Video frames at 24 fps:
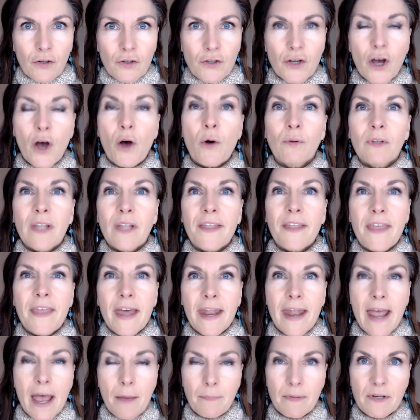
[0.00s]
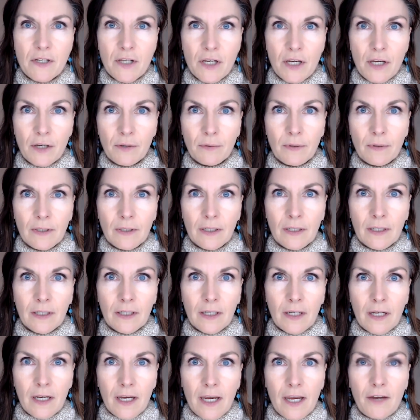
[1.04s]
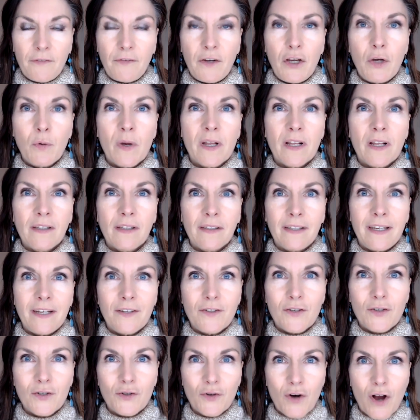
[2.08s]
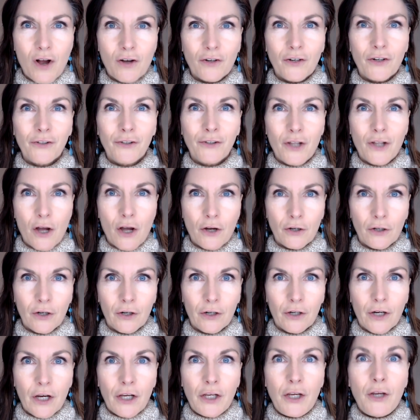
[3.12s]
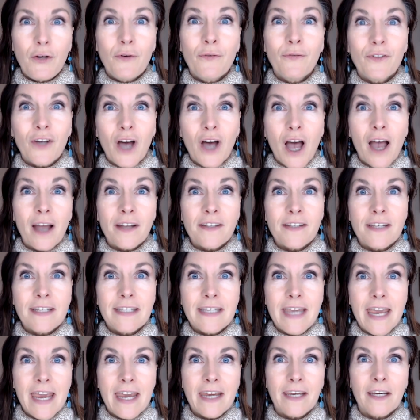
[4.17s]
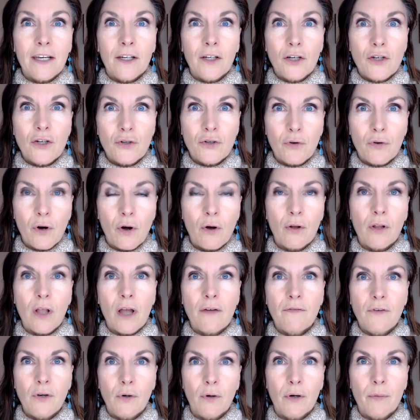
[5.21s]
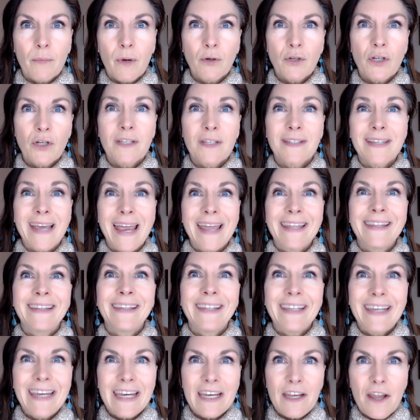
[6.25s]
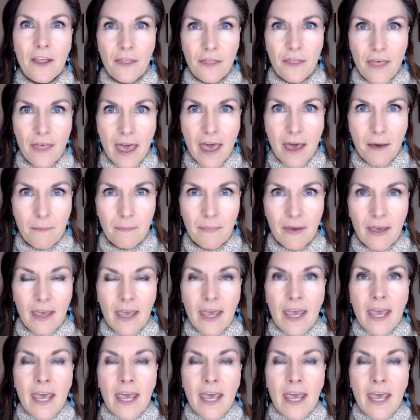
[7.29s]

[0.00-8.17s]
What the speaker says: Don't let that happen to you. If you want to lead stronger, longer, you've got to take control of your emotions and lead them.